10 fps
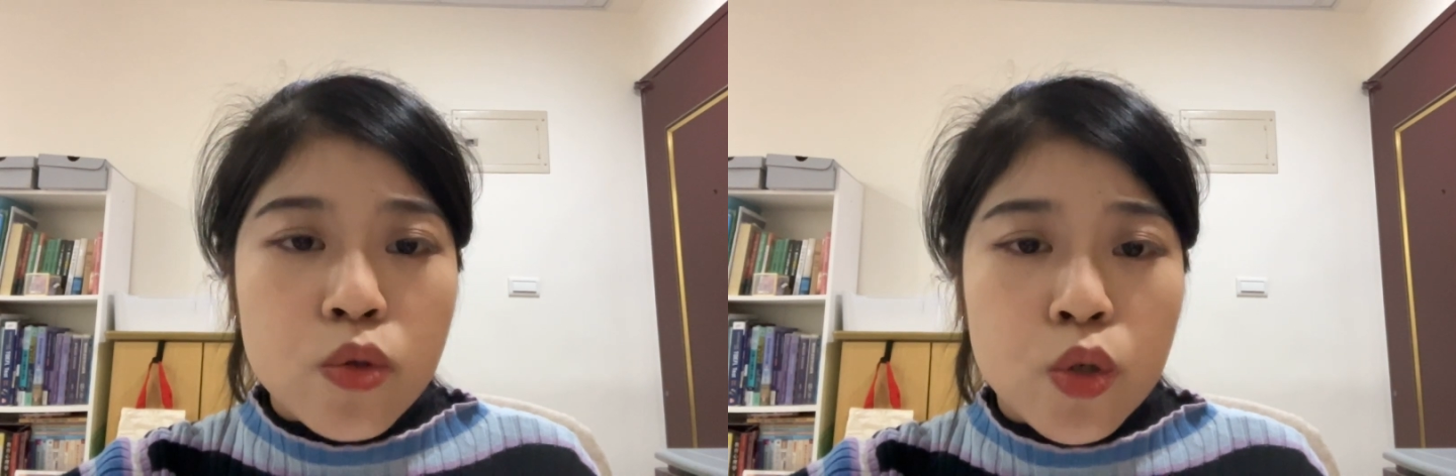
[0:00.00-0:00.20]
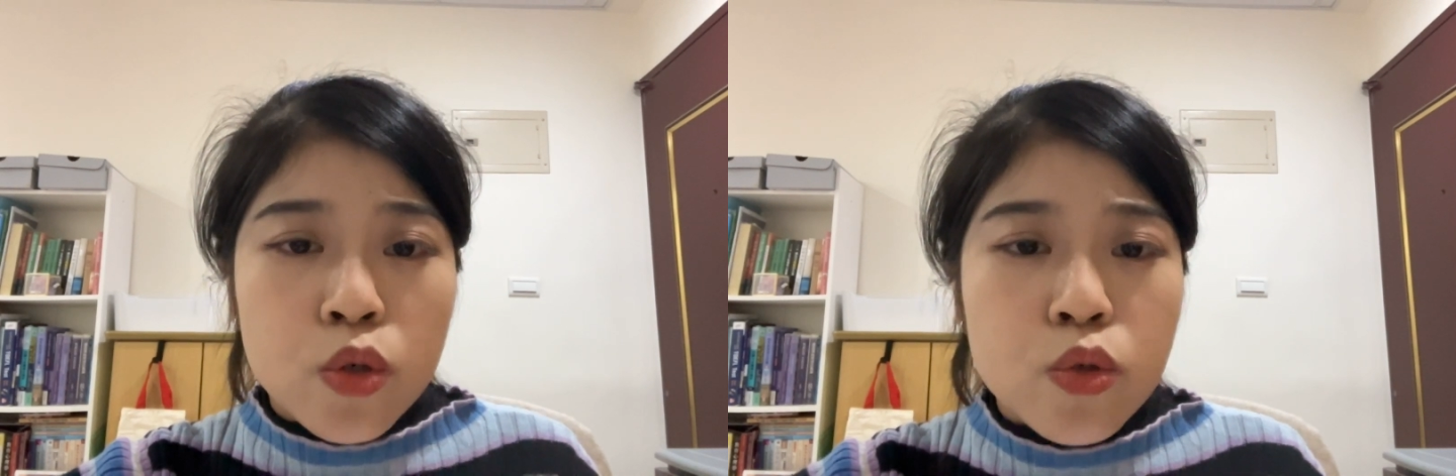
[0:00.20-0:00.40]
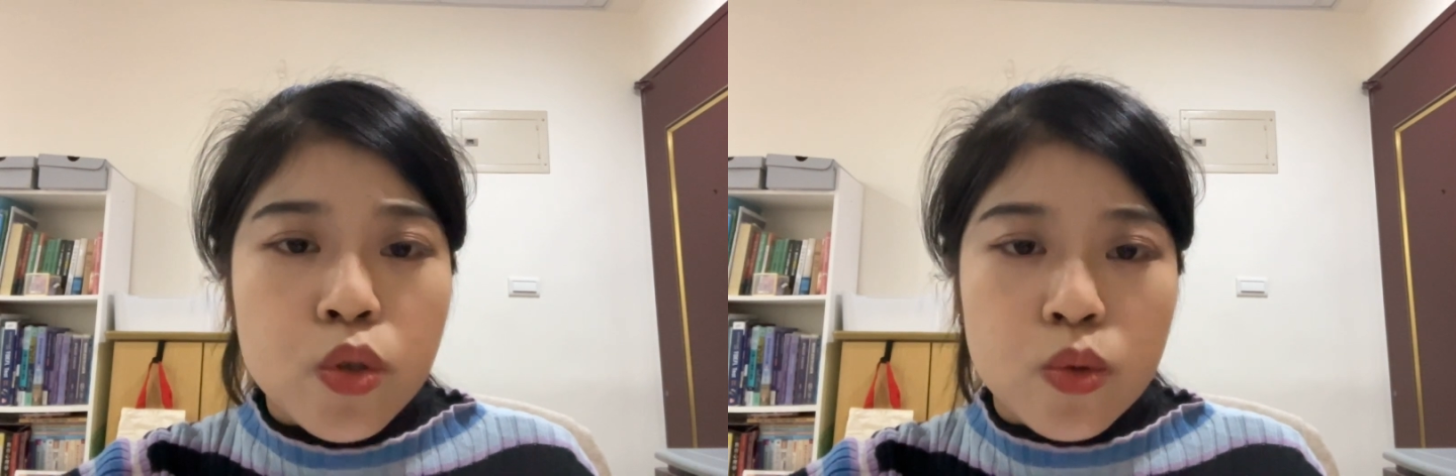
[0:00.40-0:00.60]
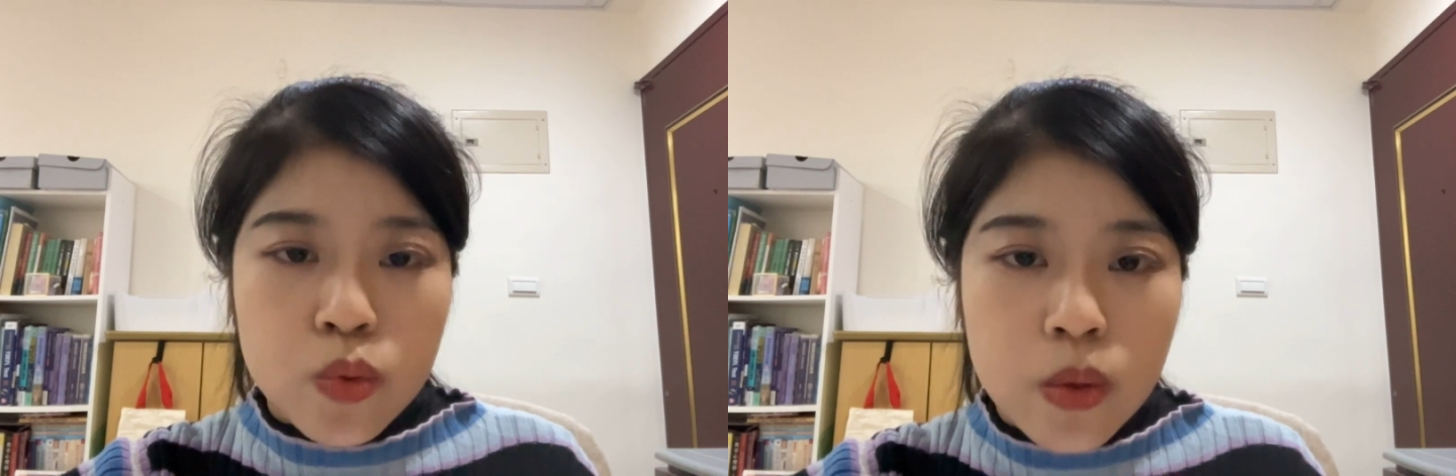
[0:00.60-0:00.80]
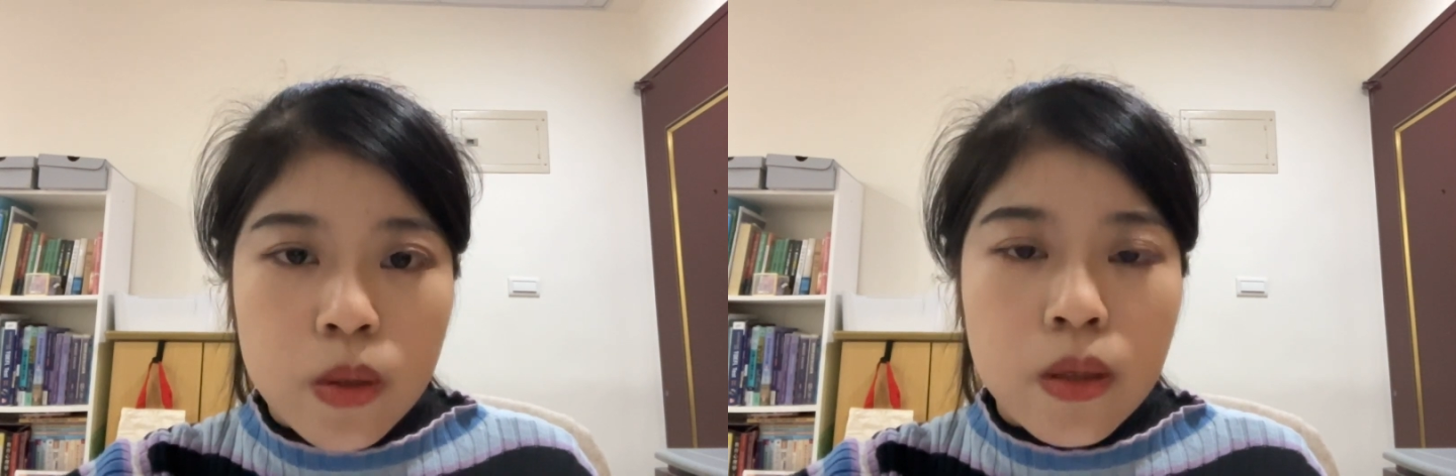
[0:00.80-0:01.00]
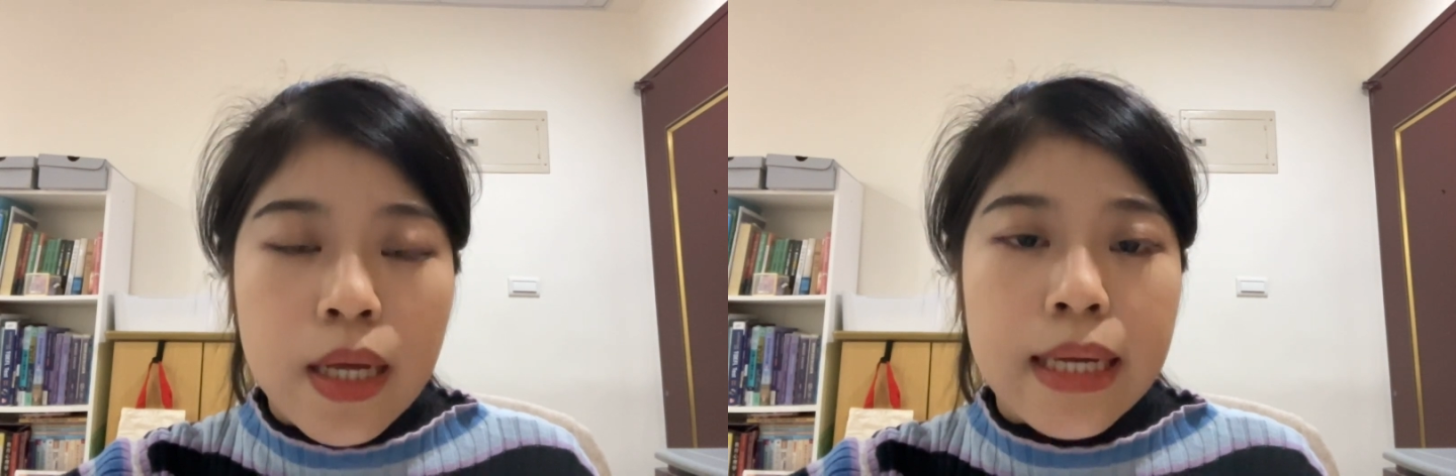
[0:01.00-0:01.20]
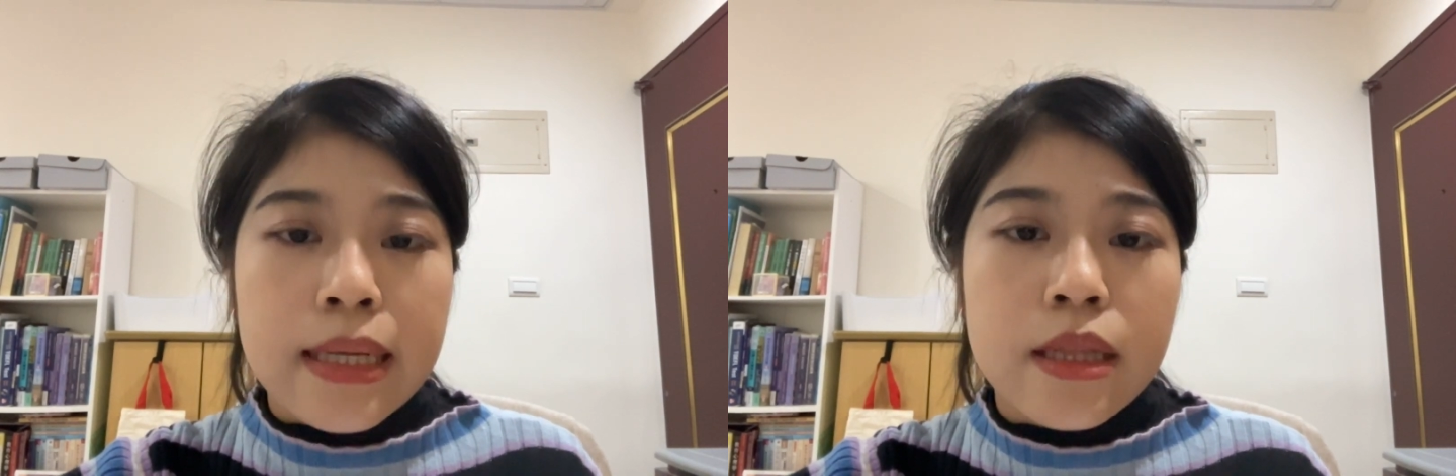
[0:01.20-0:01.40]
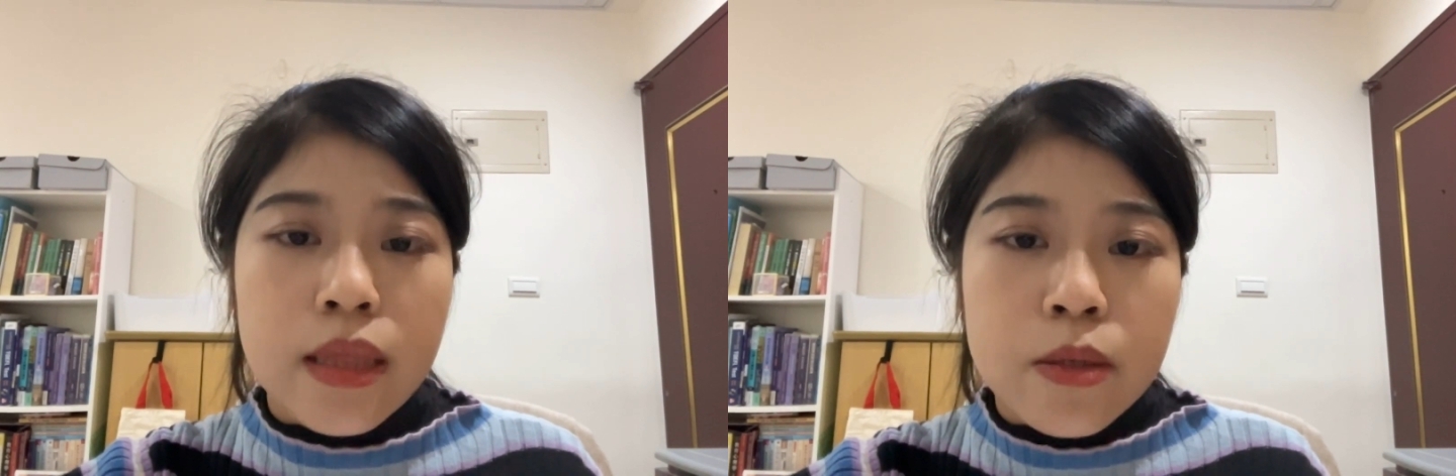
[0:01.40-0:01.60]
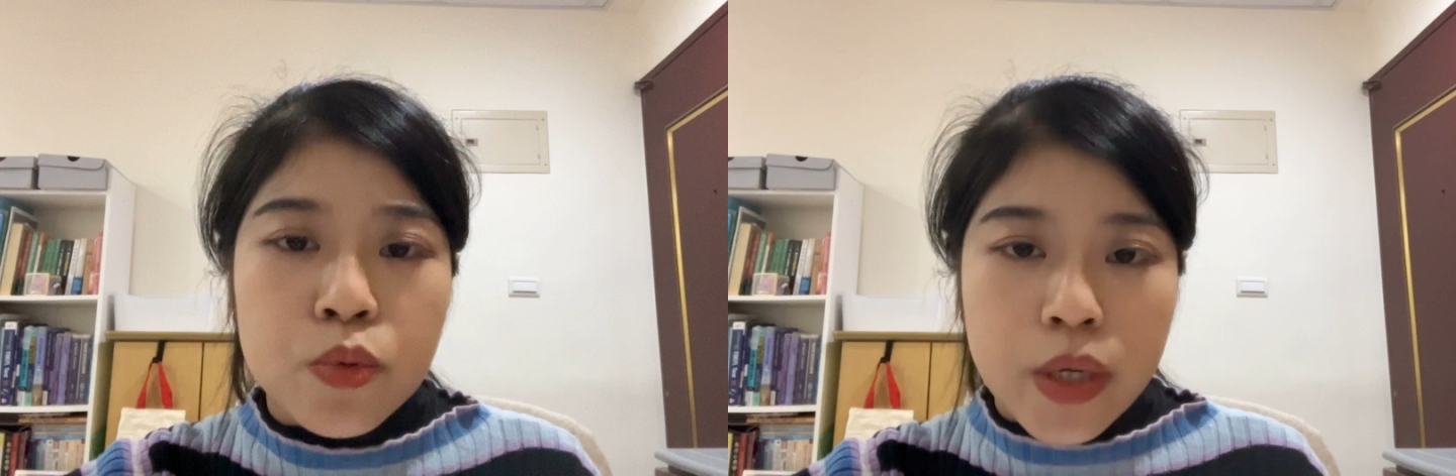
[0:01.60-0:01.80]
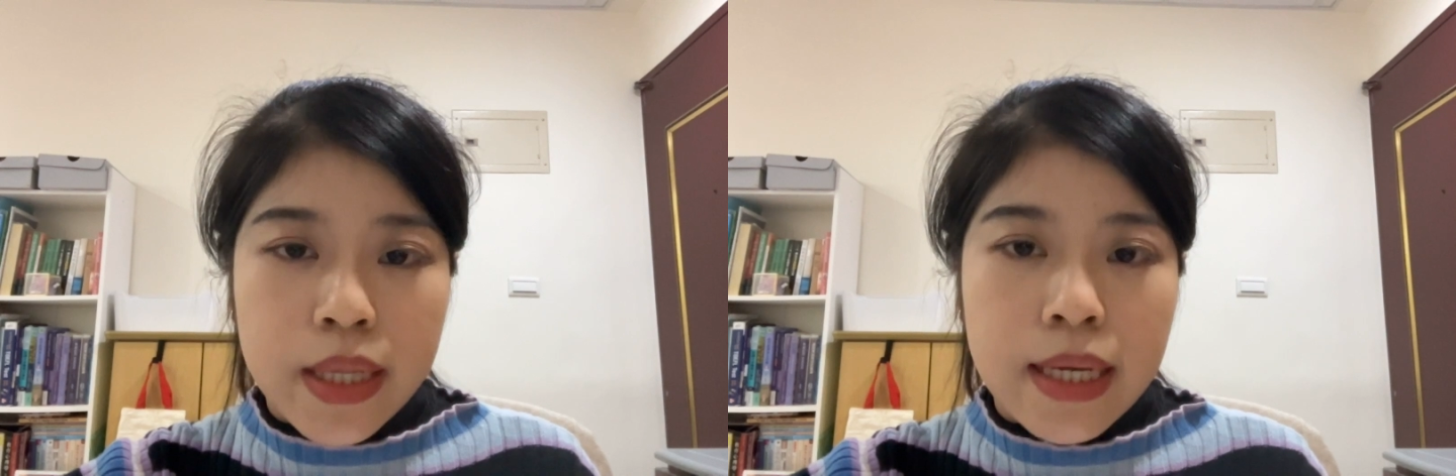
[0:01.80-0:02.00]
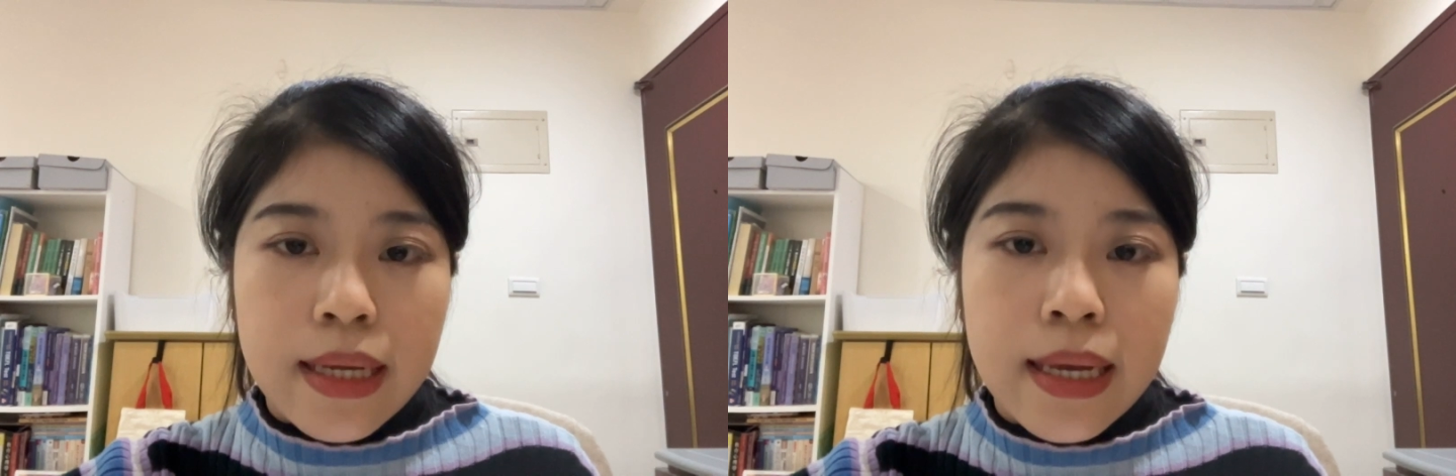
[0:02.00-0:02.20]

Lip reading: crucial role in lip reading,